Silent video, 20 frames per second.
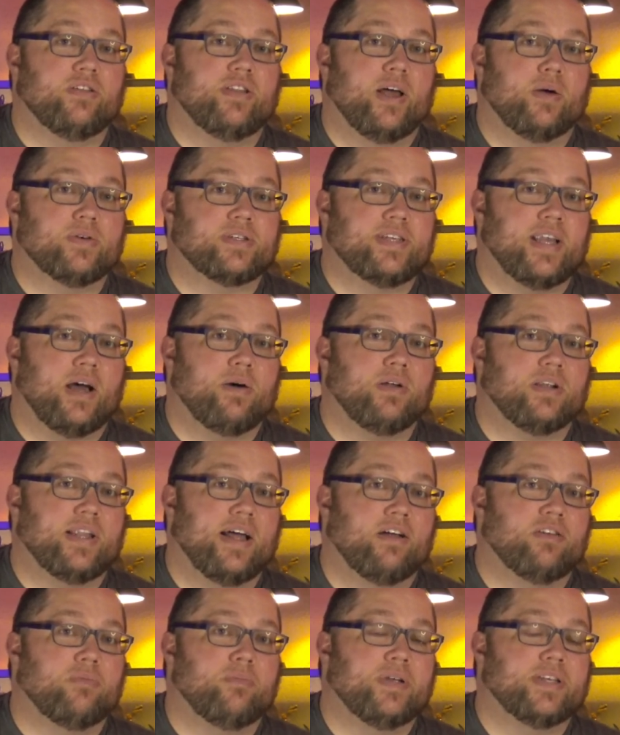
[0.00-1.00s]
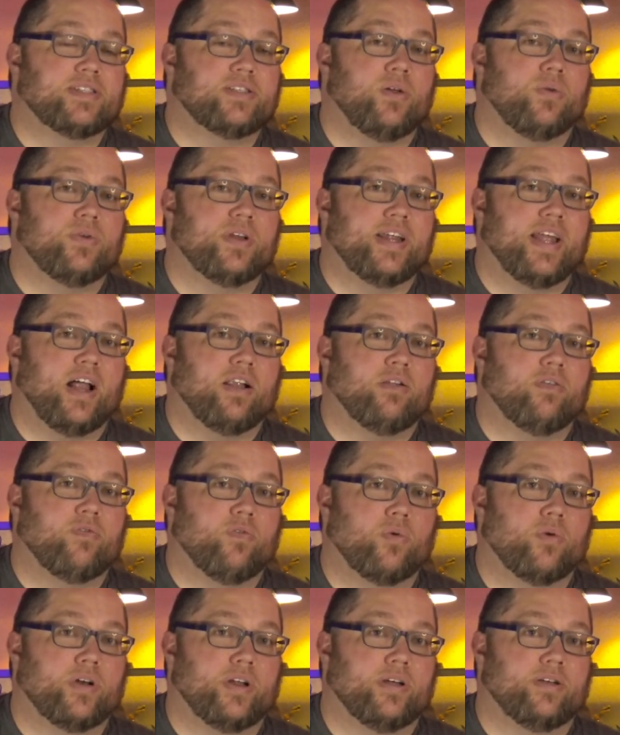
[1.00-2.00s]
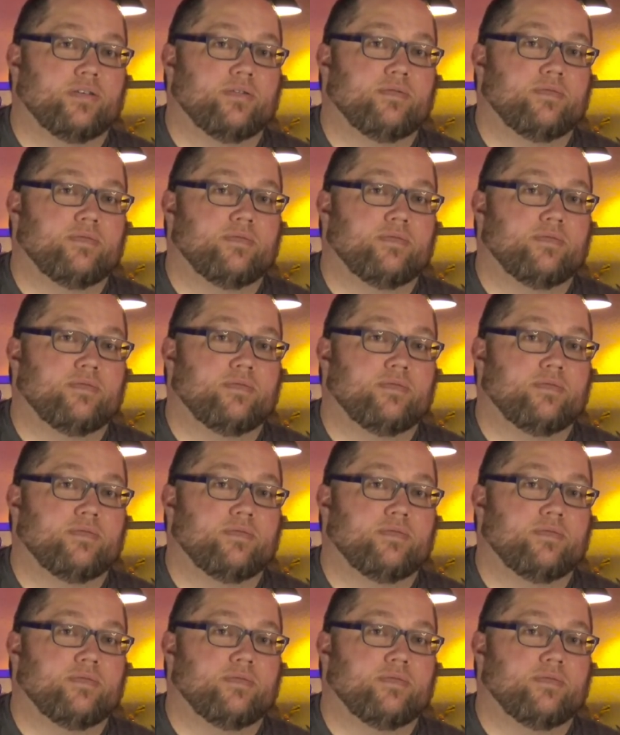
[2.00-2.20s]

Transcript: that was now allowed to be sold in California.